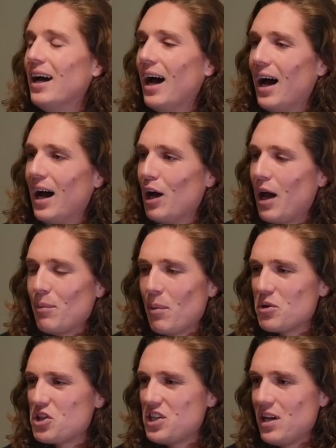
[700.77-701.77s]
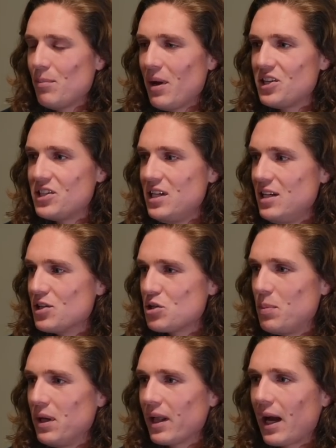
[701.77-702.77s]
Uh, and I remember sitting in my seat and
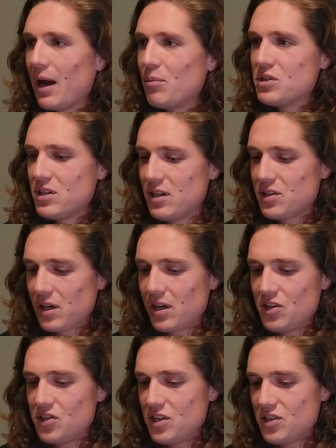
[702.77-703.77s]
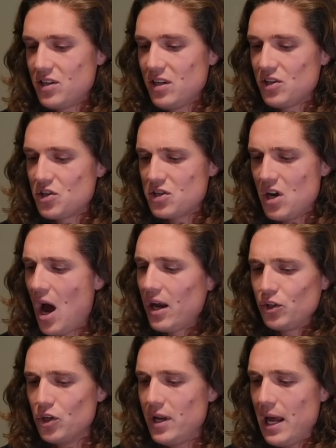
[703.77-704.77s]
just being like, I was in this like consistent and just
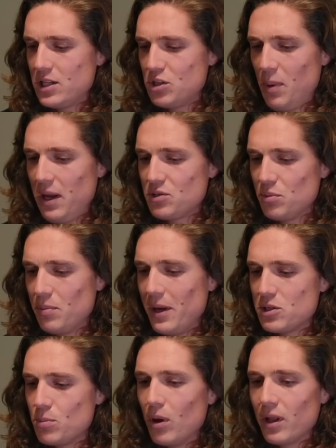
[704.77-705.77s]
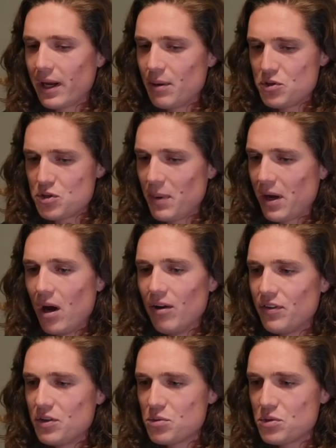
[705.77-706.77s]
not good headspace with baseball. Like I was just, my
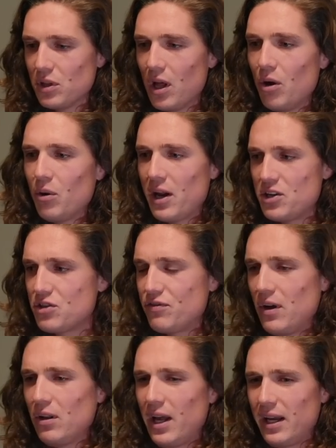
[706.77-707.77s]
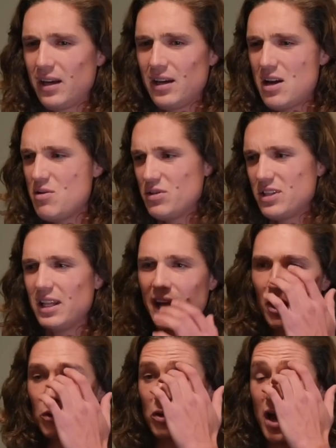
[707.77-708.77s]
confidence was low and I just felt like I was in
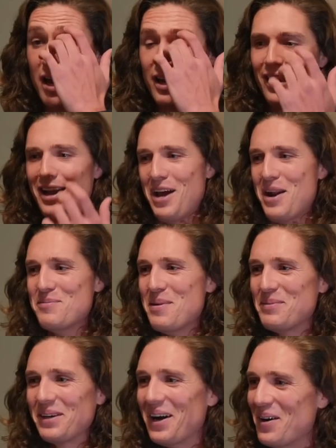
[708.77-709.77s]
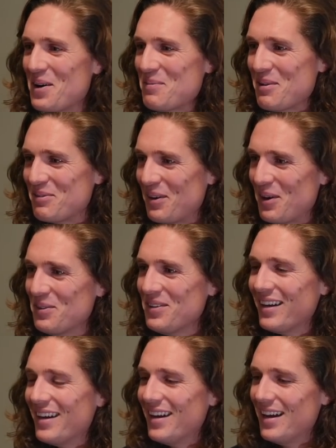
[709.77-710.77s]
like a rut. And I remember going on my
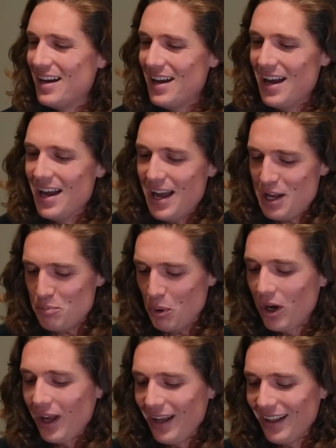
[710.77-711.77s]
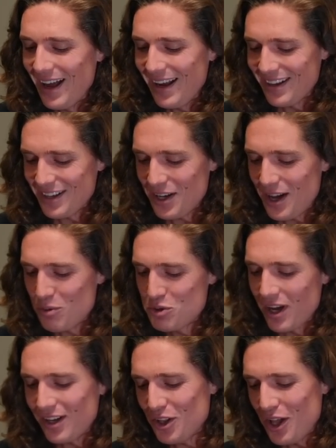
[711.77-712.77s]
phone and booking like, I was
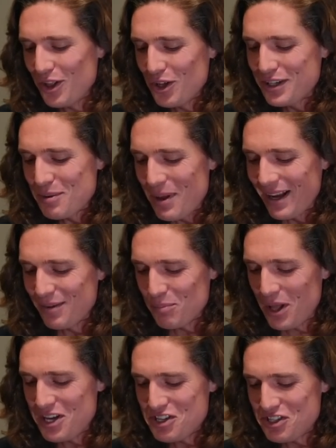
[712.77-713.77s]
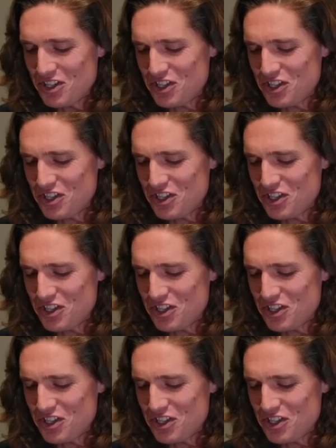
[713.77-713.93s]
like, I looked up like places to